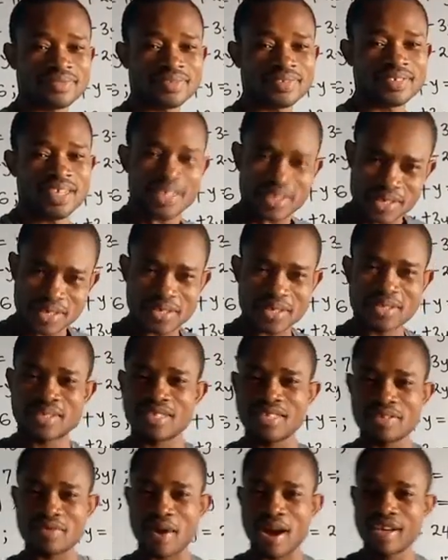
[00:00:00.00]
So you
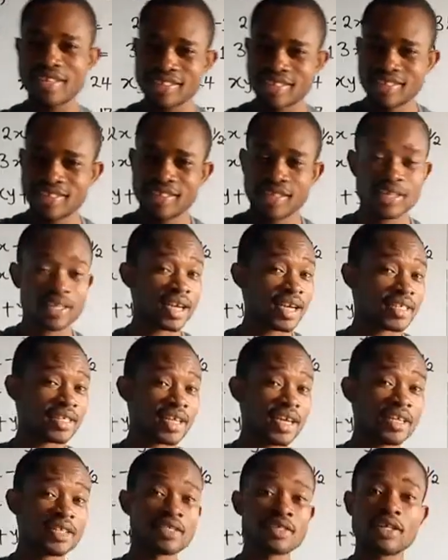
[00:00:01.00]
see, right? I
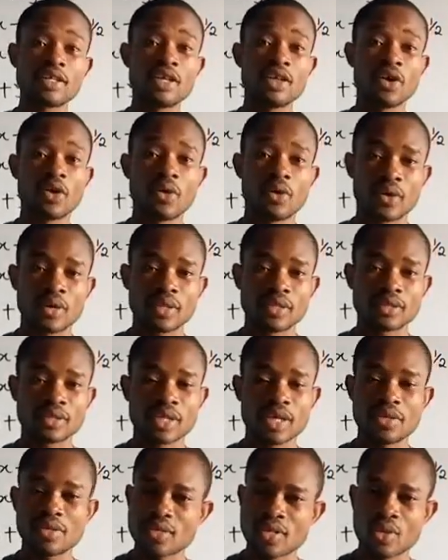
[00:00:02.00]
say it's not a law.
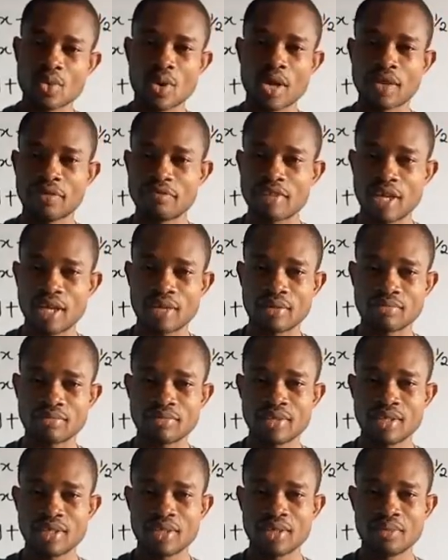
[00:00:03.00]
You can use any one of them.
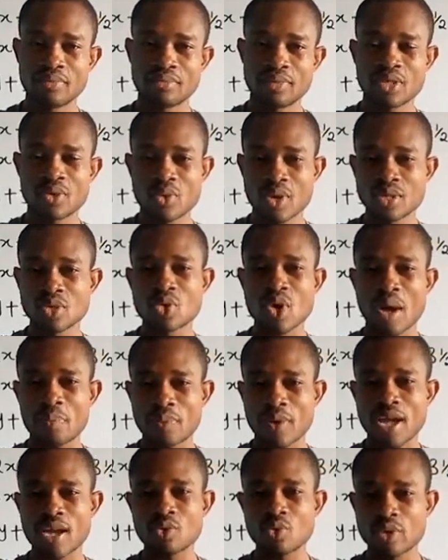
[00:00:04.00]
But you want to
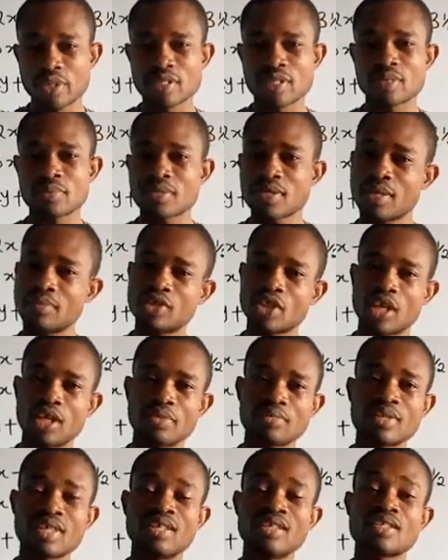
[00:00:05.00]
apply wisdom
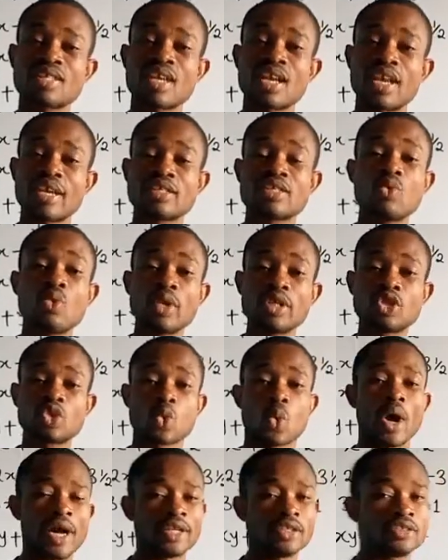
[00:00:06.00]
sometimes in selecting which
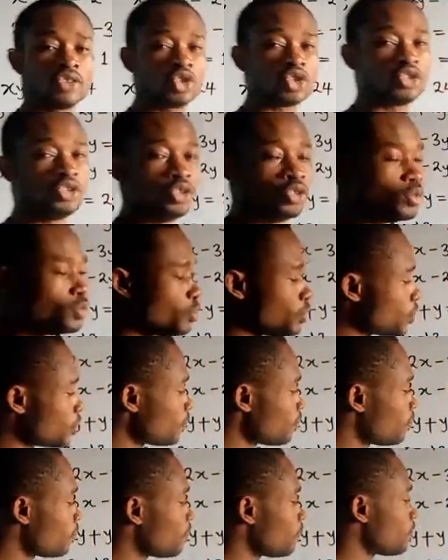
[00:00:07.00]
one to
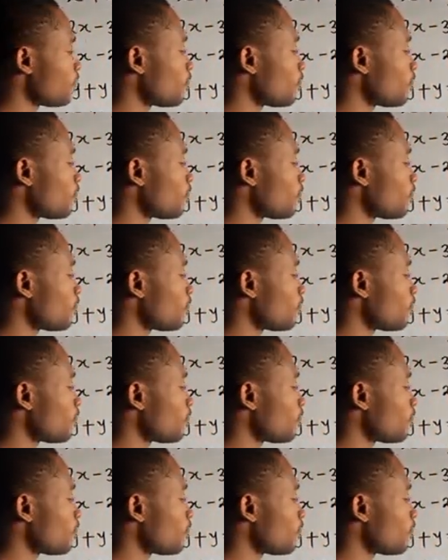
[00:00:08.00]
use.